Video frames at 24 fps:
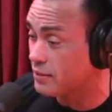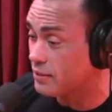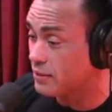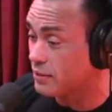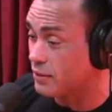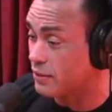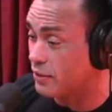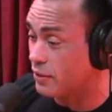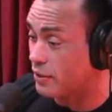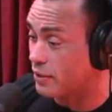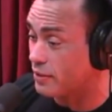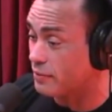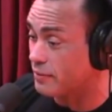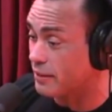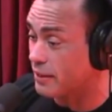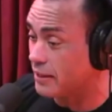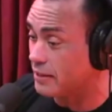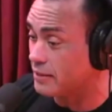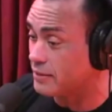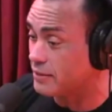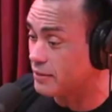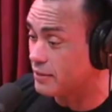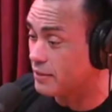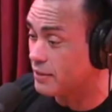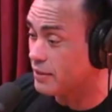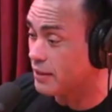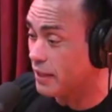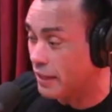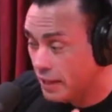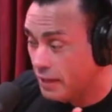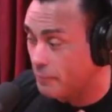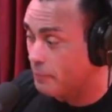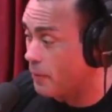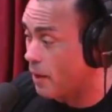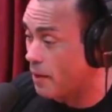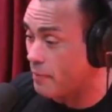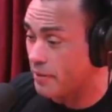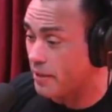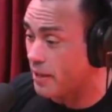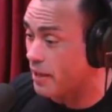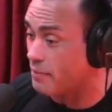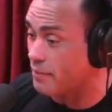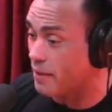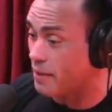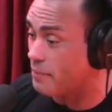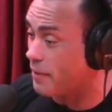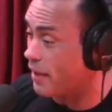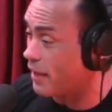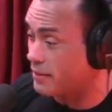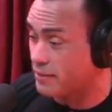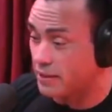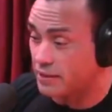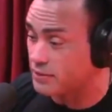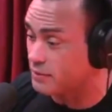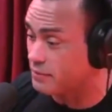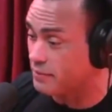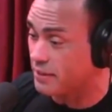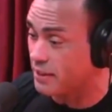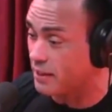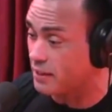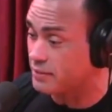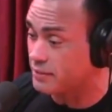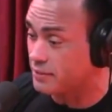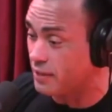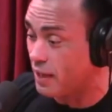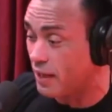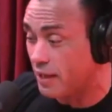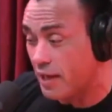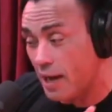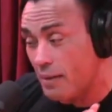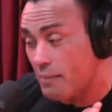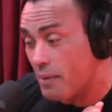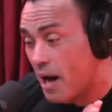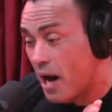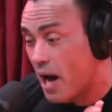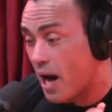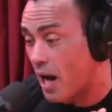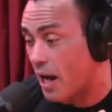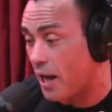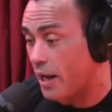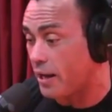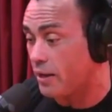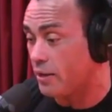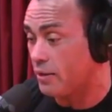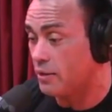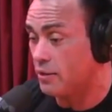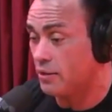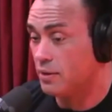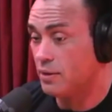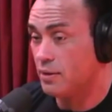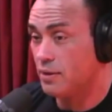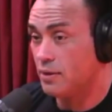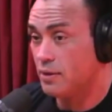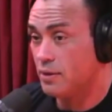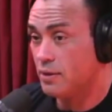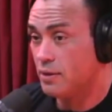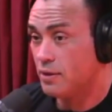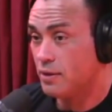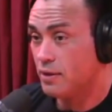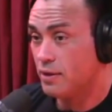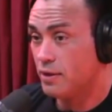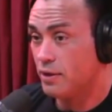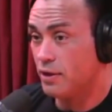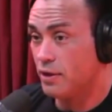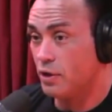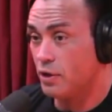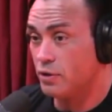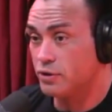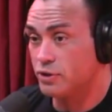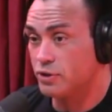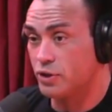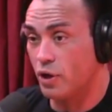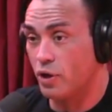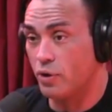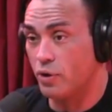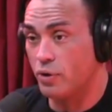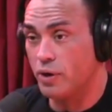You know what I mean? He could probably get my back. Doesn't mean I suck. I'm all right. You know, so.